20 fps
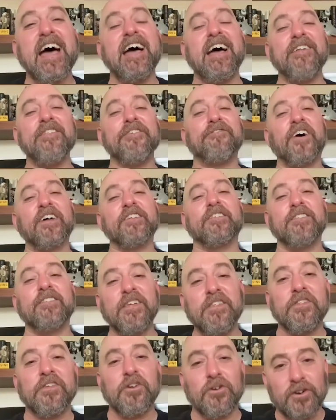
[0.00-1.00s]
And then
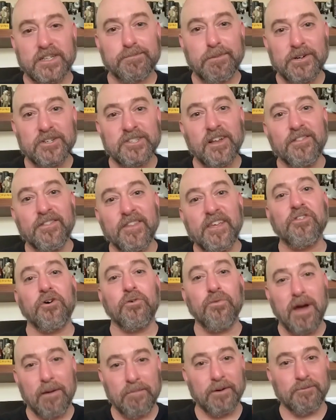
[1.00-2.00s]
finally, your experience on Lethal
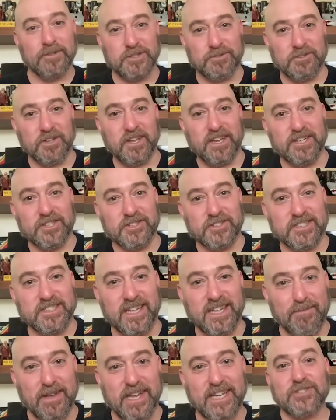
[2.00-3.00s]
Weapon was really
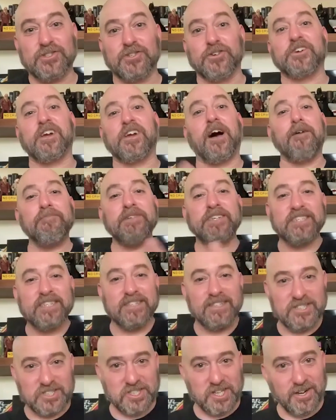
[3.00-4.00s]
interesting, because you sort of come into
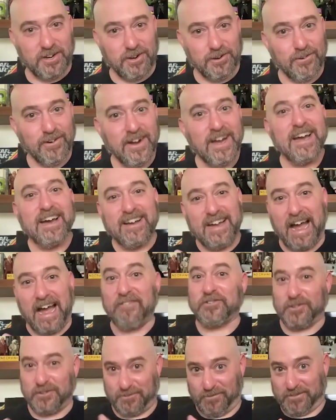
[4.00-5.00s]
the show
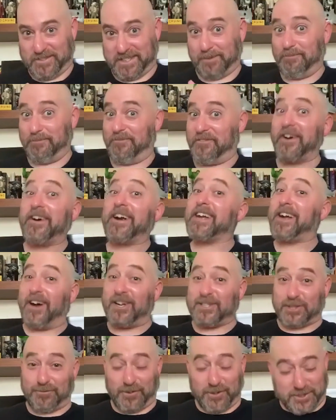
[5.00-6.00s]
after some very
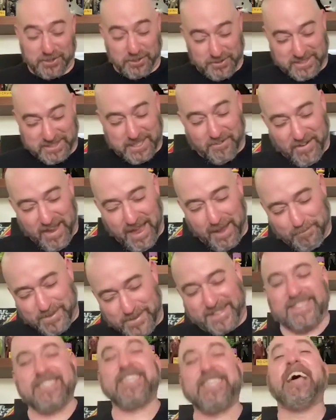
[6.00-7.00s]
controversial stuff
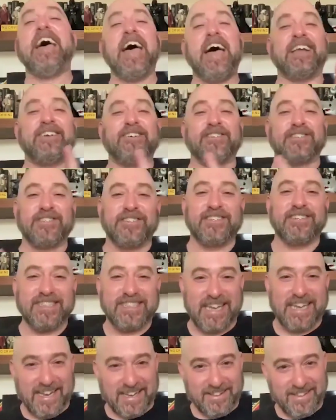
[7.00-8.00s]
happens, and you're sort of to
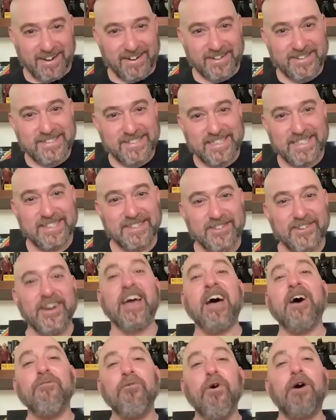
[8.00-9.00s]
take it there in season three.
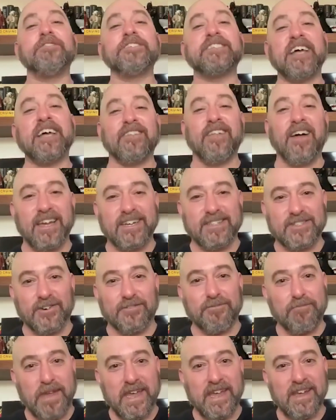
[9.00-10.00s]
What was that like, sort of
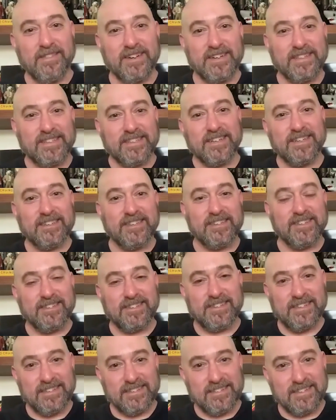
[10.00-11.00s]
being
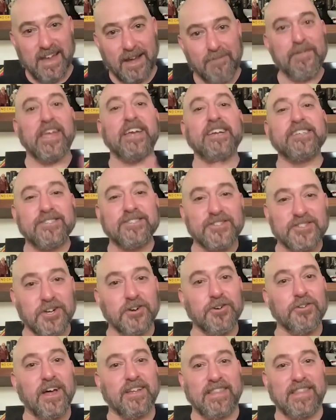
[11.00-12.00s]
the coming into a show
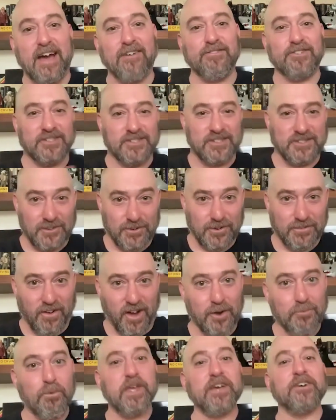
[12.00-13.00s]
like that, which is sort of
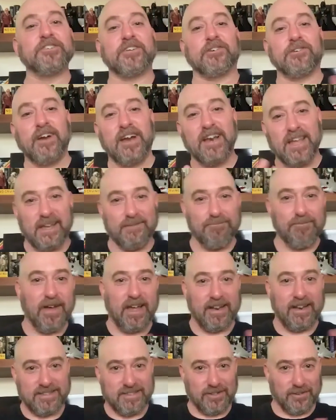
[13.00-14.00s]
on wheels already
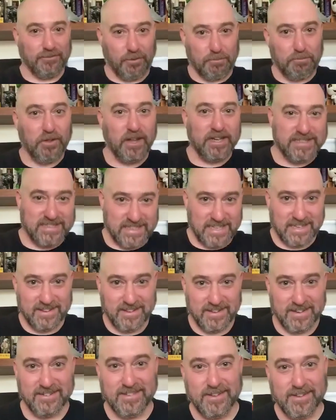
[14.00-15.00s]
and sort of replacing
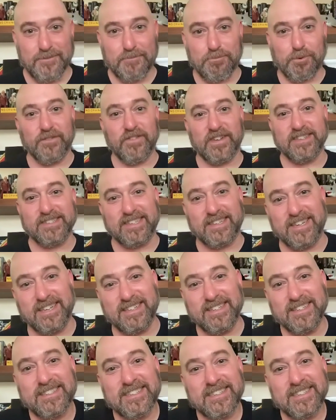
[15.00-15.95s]
the previous lead?